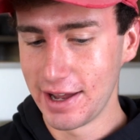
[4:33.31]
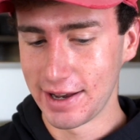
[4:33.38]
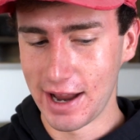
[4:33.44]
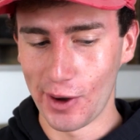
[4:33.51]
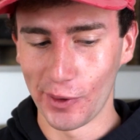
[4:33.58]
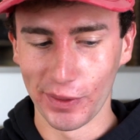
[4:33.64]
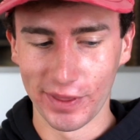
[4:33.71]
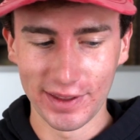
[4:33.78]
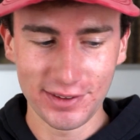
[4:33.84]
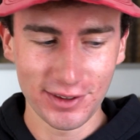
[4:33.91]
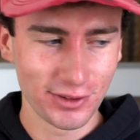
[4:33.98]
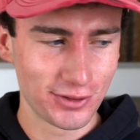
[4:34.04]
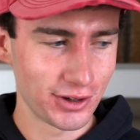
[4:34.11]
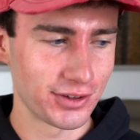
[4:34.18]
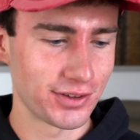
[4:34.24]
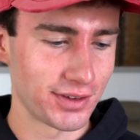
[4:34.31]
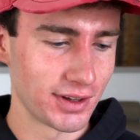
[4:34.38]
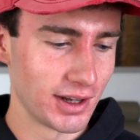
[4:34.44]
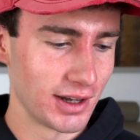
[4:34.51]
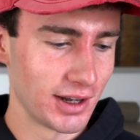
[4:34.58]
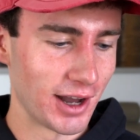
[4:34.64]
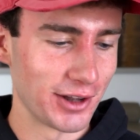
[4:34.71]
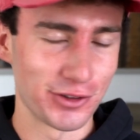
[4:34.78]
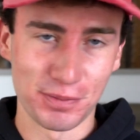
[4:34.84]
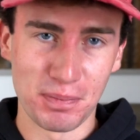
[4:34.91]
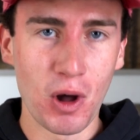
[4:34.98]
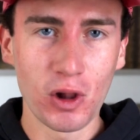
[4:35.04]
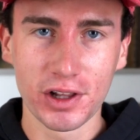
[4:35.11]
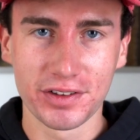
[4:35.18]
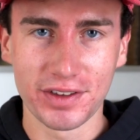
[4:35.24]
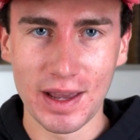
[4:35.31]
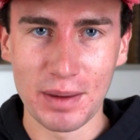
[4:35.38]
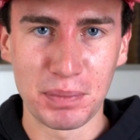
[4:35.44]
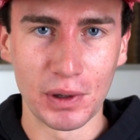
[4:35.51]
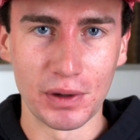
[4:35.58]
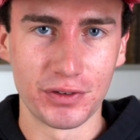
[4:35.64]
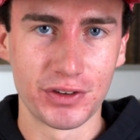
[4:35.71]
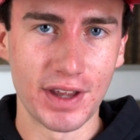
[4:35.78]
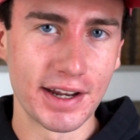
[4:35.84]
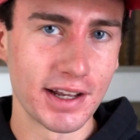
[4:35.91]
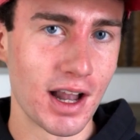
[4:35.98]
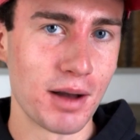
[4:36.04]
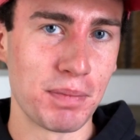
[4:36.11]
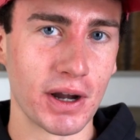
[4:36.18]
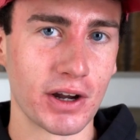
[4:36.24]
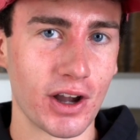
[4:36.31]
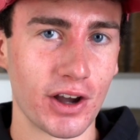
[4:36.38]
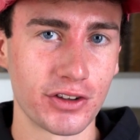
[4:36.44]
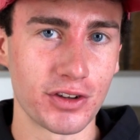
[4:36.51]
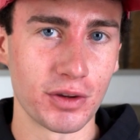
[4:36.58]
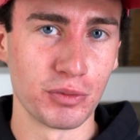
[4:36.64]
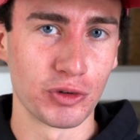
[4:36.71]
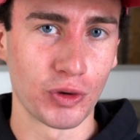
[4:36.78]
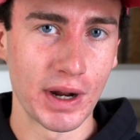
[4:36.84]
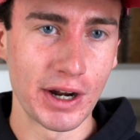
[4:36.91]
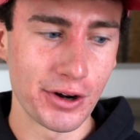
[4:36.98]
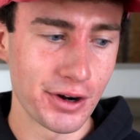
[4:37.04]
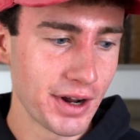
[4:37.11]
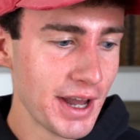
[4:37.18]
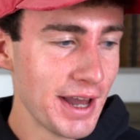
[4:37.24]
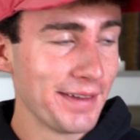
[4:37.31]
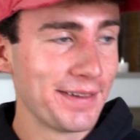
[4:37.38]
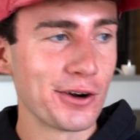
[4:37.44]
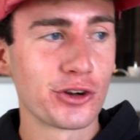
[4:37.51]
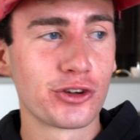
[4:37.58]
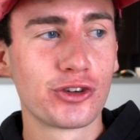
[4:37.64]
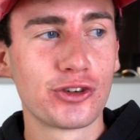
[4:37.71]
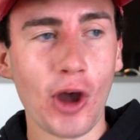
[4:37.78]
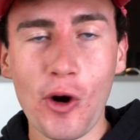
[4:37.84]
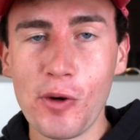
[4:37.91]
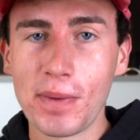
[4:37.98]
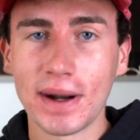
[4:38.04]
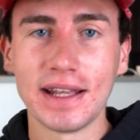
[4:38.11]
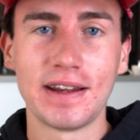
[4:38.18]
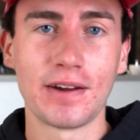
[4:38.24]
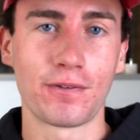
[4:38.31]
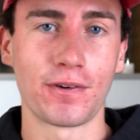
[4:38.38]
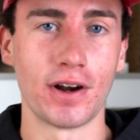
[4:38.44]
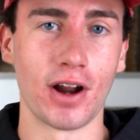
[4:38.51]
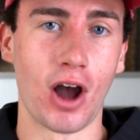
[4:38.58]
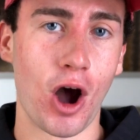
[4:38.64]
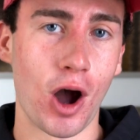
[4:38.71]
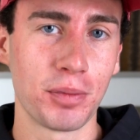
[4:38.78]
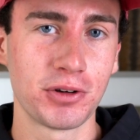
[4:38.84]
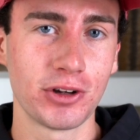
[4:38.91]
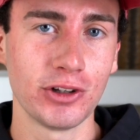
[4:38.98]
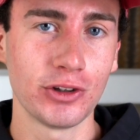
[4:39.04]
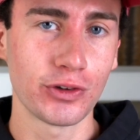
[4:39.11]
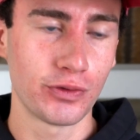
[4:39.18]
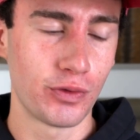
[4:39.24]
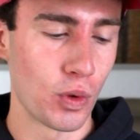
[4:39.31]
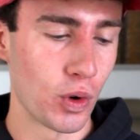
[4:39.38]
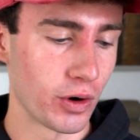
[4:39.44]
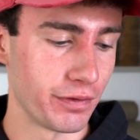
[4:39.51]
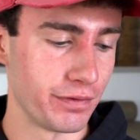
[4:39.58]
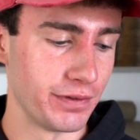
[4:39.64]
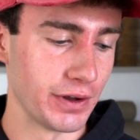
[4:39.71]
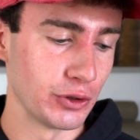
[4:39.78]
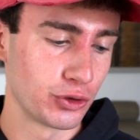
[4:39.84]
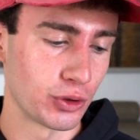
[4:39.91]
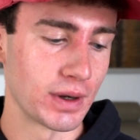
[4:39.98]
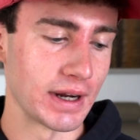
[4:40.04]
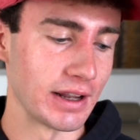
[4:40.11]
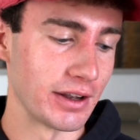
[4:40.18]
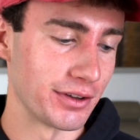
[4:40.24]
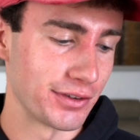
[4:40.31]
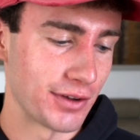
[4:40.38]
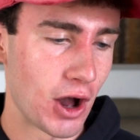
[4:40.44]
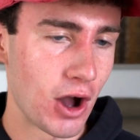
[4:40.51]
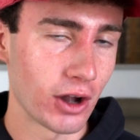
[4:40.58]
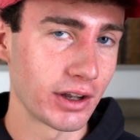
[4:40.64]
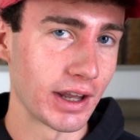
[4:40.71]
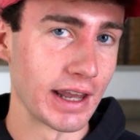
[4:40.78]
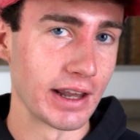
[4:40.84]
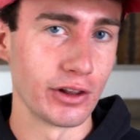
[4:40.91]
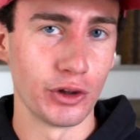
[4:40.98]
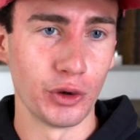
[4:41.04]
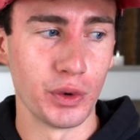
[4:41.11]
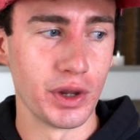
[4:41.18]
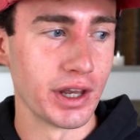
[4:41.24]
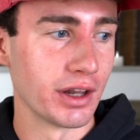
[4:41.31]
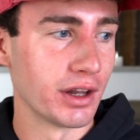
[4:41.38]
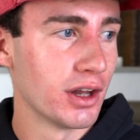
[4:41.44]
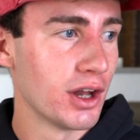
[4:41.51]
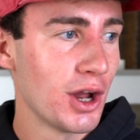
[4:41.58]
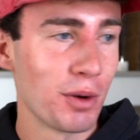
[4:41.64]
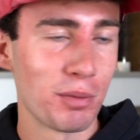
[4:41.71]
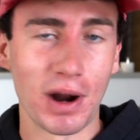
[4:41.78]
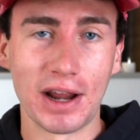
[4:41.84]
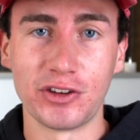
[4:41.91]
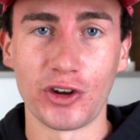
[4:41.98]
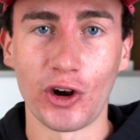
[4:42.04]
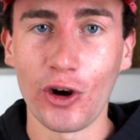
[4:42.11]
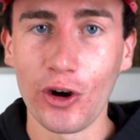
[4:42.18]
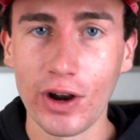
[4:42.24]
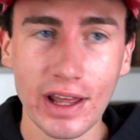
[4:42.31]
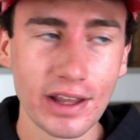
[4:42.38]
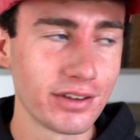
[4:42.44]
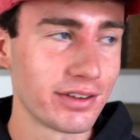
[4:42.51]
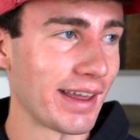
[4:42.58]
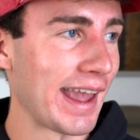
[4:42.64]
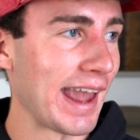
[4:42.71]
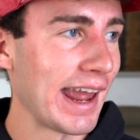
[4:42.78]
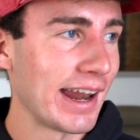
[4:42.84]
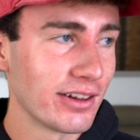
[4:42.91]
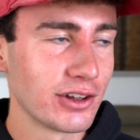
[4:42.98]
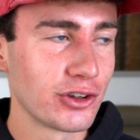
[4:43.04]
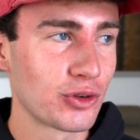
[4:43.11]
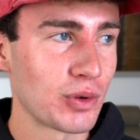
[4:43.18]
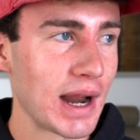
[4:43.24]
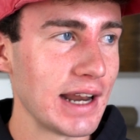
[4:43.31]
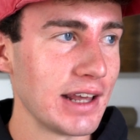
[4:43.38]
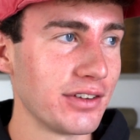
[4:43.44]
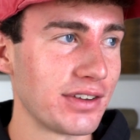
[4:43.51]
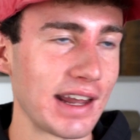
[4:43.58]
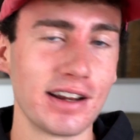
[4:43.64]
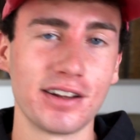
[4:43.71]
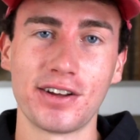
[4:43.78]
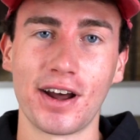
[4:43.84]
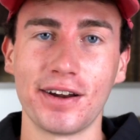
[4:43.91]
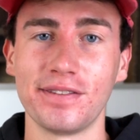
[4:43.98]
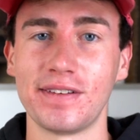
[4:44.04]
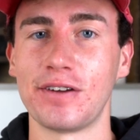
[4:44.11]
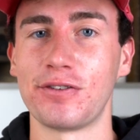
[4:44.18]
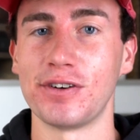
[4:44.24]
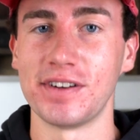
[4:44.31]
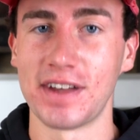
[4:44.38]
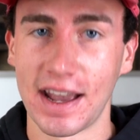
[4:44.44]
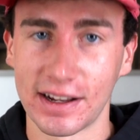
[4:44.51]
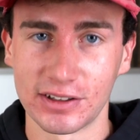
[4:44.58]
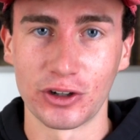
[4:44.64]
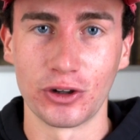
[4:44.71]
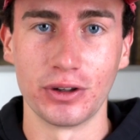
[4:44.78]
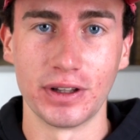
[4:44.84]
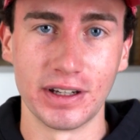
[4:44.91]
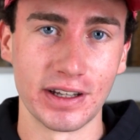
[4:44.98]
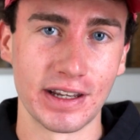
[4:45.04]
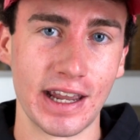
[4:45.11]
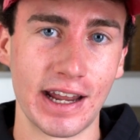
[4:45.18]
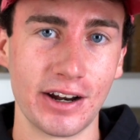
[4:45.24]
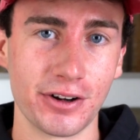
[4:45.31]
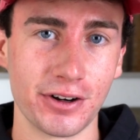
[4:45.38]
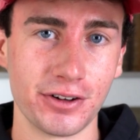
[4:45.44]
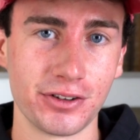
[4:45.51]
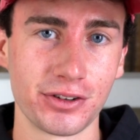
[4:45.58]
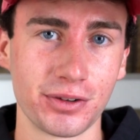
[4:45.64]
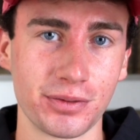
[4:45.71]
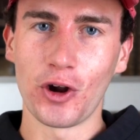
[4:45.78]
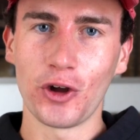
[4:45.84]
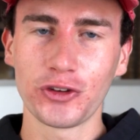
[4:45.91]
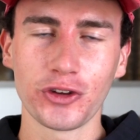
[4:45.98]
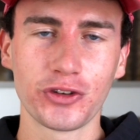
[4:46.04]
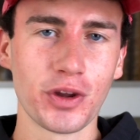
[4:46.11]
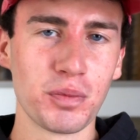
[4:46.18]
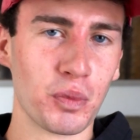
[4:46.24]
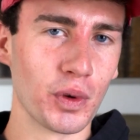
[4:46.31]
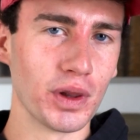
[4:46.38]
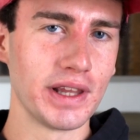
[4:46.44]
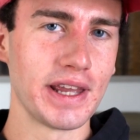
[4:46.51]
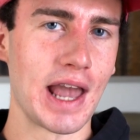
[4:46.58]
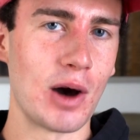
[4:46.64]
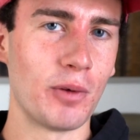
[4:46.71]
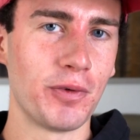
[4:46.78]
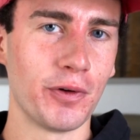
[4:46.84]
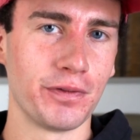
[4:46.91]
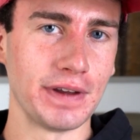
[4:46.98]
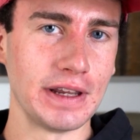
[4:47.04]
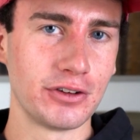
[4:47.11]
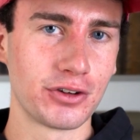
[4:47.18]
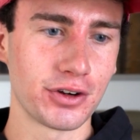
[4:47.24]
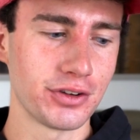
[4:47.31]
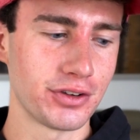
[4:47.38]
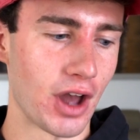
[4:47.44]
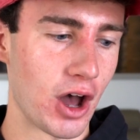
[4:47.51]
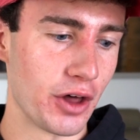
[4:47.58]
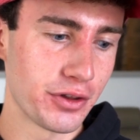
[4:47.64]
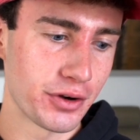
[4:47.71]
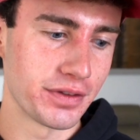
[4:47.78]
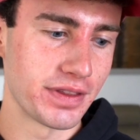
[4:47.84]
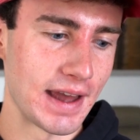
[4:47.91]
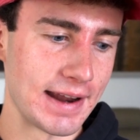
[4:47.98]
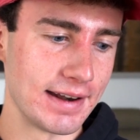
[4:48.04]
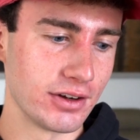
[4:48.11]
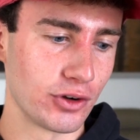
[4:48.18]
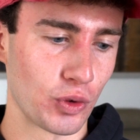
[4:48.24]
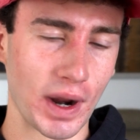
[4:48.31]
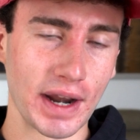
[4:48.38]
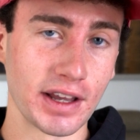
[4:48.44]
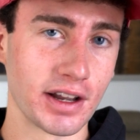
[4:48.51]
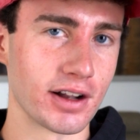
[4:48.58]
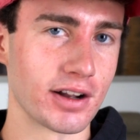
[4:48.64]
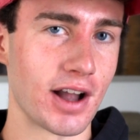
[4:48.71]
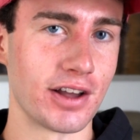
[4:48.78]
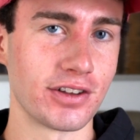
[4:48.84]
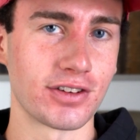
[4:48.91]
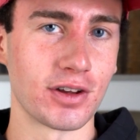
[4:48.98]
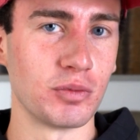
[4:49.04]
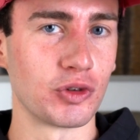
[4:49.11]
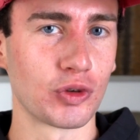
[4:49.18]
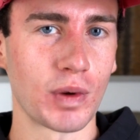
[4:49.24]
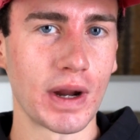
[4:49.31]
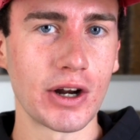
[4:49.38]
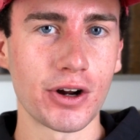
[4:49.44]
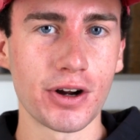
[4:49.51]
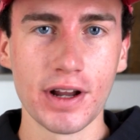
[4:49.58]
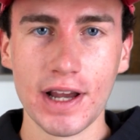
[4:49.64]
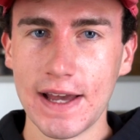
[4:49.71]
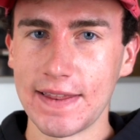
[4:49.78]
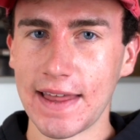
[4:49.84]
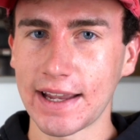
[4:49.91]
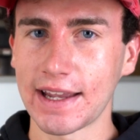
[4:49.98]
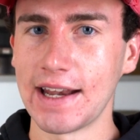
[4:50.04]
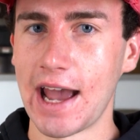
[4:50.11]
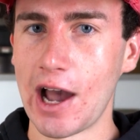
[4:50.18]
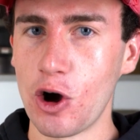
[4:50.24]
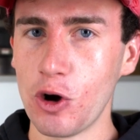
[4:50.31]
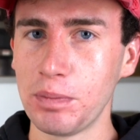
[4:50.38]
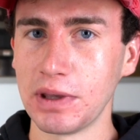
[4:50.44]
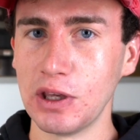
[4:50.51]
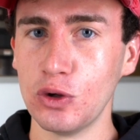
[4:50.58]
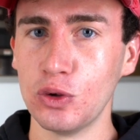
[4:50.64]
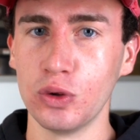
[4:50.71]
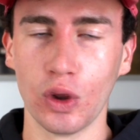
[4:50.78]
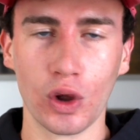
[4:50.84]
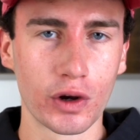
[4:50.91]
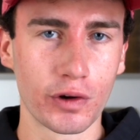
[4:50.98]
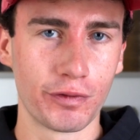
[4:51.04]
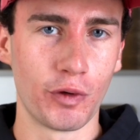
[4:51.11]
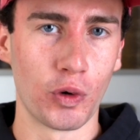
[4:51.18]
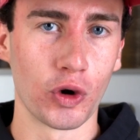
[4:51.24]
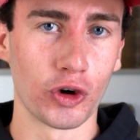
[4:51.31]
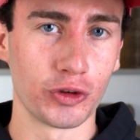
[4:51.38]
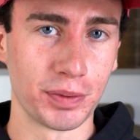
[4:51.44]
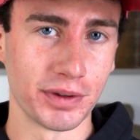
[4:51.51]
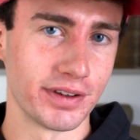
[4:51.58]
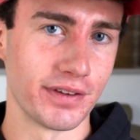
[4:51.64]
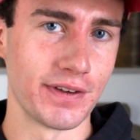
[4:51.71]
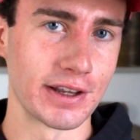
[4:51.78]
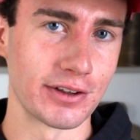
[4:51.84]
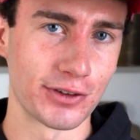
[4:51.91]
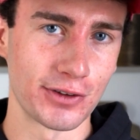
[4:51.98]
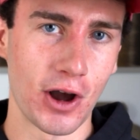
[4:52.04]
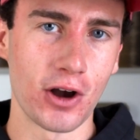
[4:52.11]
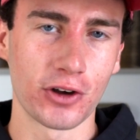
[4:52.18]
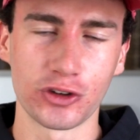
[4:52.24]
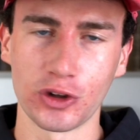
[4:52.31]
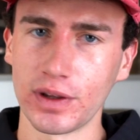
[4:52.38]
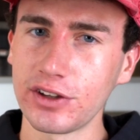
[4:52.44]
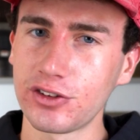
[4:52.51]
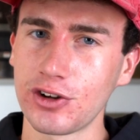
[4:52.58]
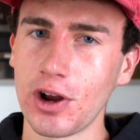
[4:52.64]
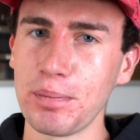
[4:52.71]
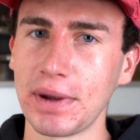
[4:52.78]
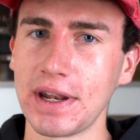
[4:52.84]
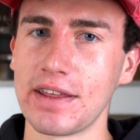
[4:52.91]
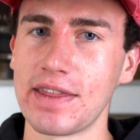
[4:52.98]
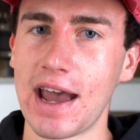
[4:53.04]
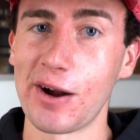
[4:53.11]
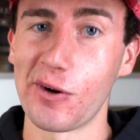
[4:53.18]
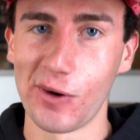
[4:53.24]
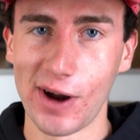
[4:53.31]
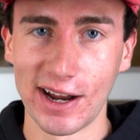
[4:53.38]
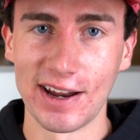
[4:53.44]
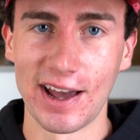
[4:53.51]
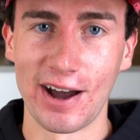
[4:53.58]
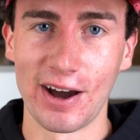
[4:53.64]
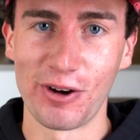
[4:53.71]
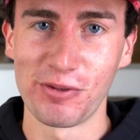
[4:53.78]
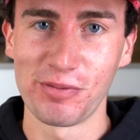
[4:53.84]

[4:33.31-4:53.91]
Now, this is just a small example of setting up a custom screener. There's so many different options for filtering stock, including price to earnings, analyst ratings, and a ton of different technical indicators. There are also some really helpful features other than creating a custom screener that can help you look for specific stocks. So let's jump into that right now.